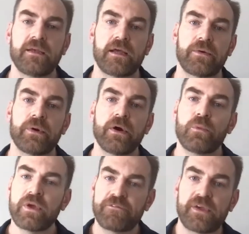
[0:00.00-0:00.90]
Now,
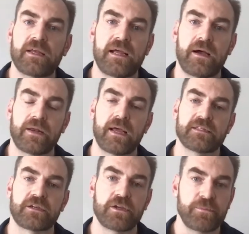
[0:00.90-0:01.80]
we figured out
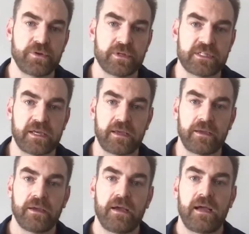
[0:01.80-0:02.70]
as a
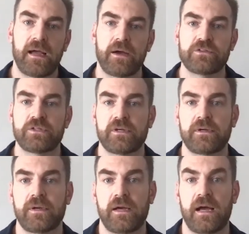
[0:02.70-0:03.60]
community how
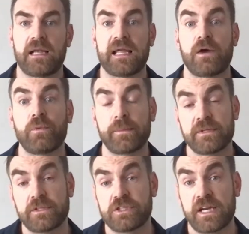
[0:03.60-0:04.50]
to allow
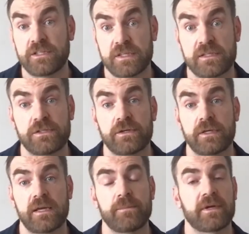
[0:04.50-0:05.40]
women to change their
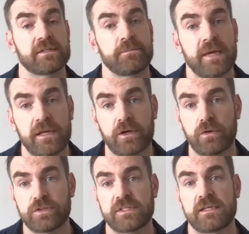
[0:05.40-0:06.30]
surname because in many
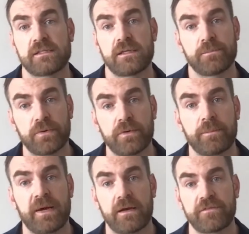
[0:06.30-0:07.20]
cultures that is an
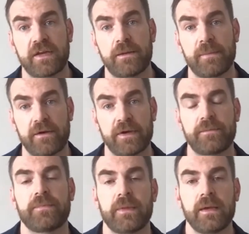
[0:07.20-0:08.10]
important part of getting
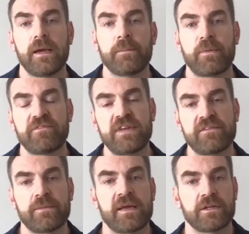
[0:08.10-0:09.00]
married, but we've
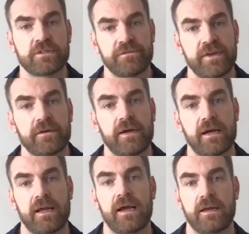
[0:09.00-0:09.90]
never managed to figure
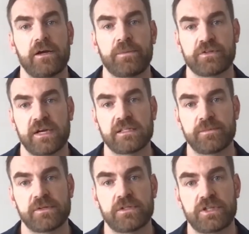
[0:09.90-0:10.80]
out how to help a trans
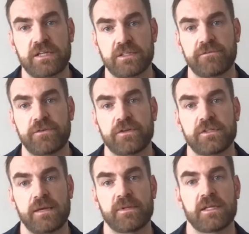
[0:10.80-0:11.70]
person change their
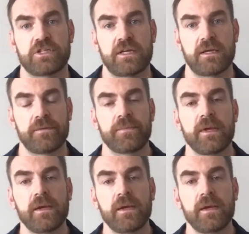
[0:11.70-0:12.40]
first name and their gender.